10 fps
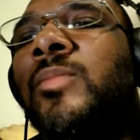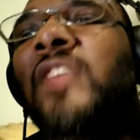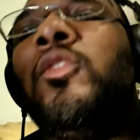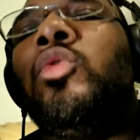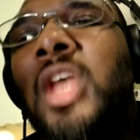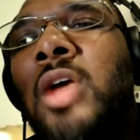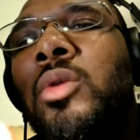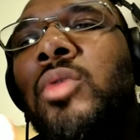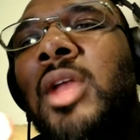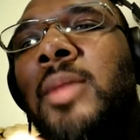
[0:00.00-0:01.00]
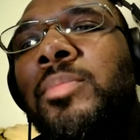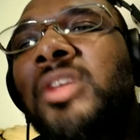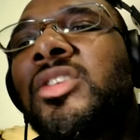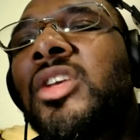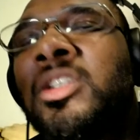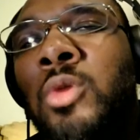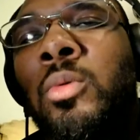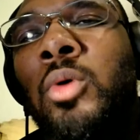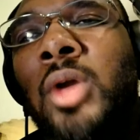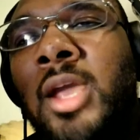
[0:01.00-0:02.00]
if you download a PlayStation
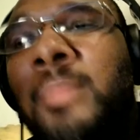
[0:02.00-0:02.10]
Mobile game.